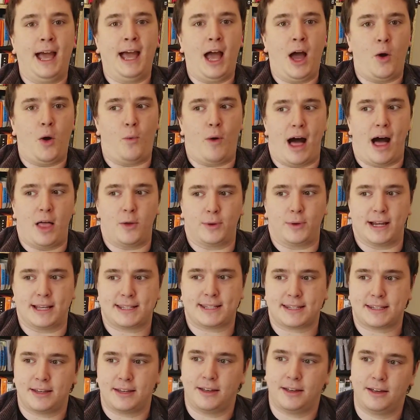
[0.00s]

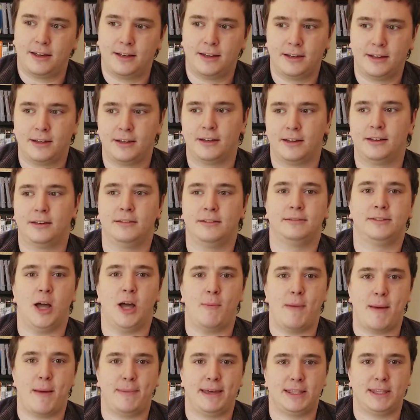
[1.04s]
Walrus, don't
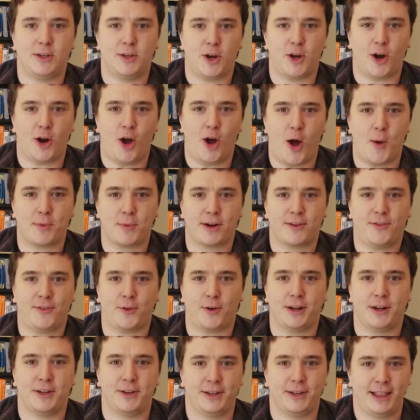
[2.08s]
make me do your homework for
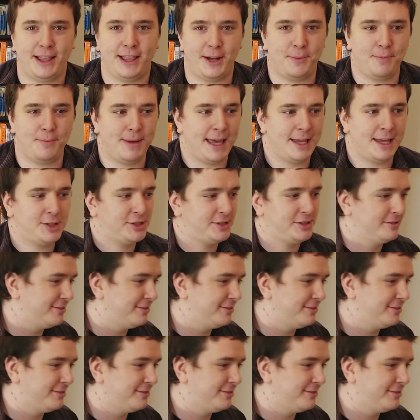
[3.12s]
you, you little bitch.